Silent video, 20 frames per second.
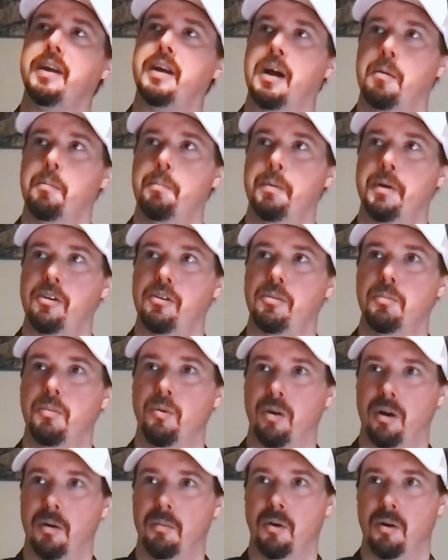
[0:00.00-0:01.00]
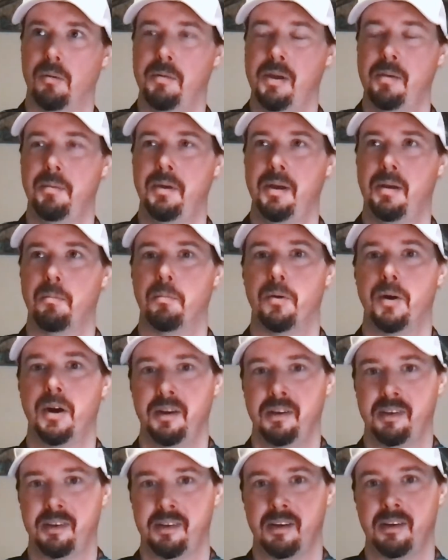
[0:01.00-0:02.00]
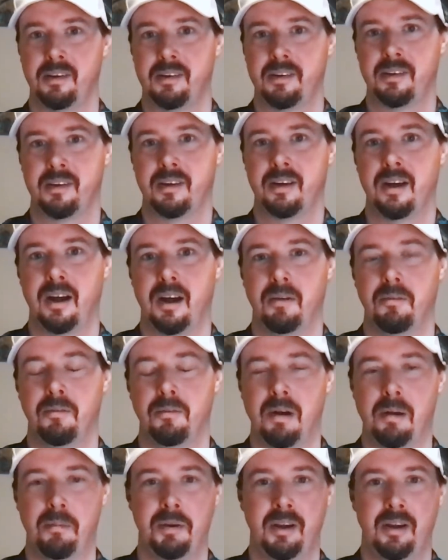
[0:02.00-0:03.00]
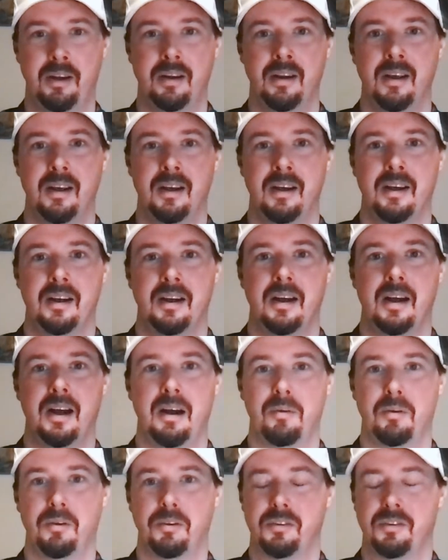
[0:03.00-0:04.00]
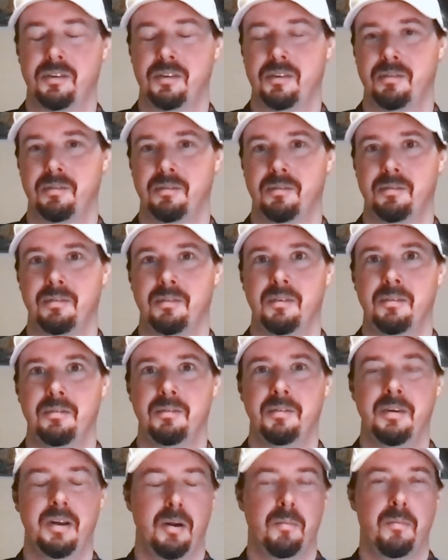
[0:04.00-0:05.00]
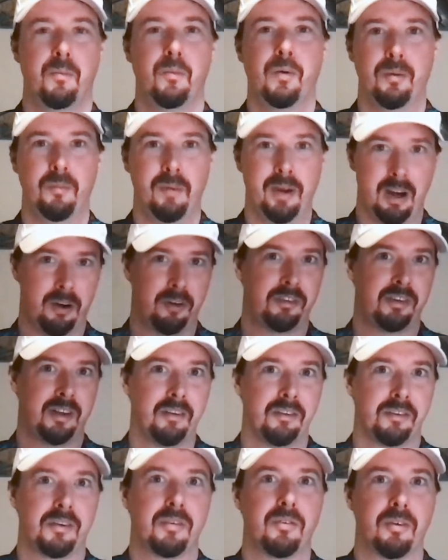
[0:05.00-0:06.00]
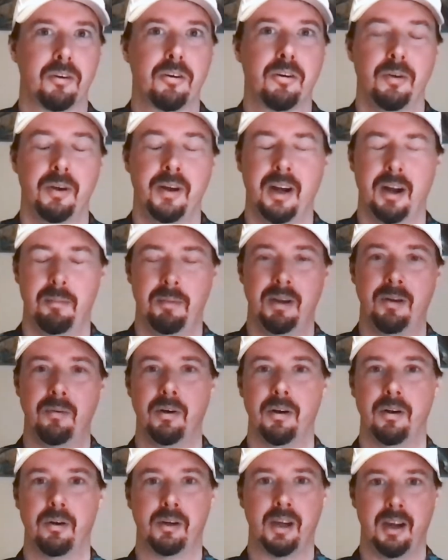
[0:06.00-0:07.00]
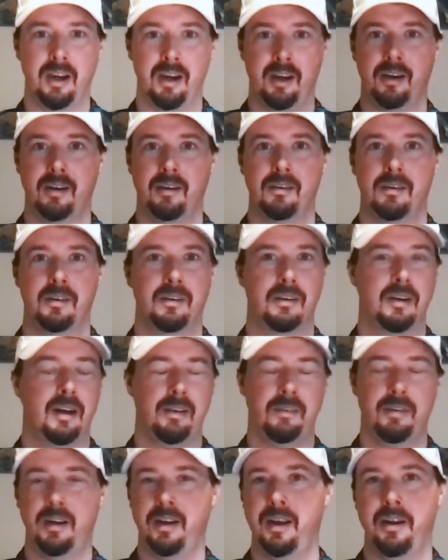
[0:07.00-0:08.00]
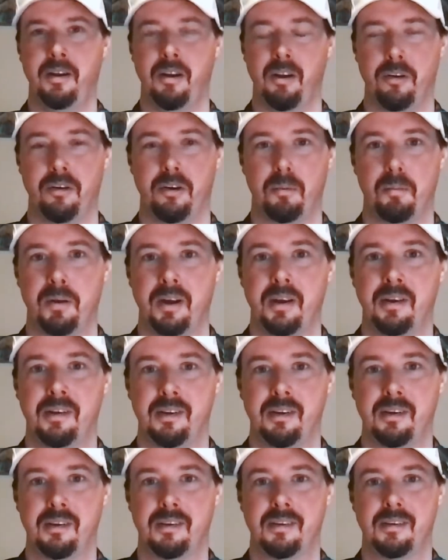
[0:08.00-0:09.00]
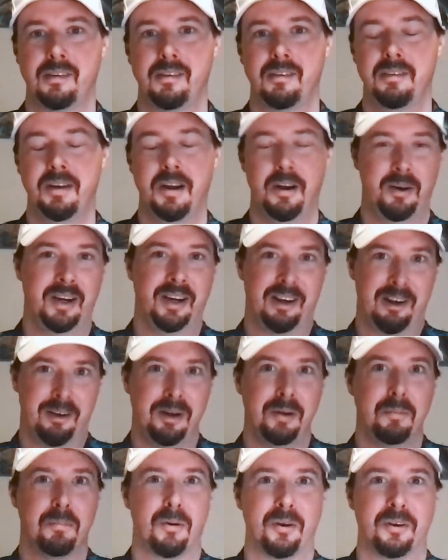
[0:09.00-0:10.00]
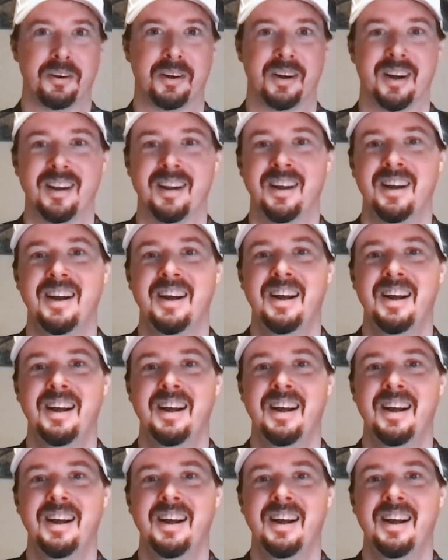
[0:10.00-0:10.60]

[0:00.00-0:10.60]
companies more and more maybe embrace this? I mean, when we ourselves are recruiting, I mean, we're looking in a lot of places, including Portugal,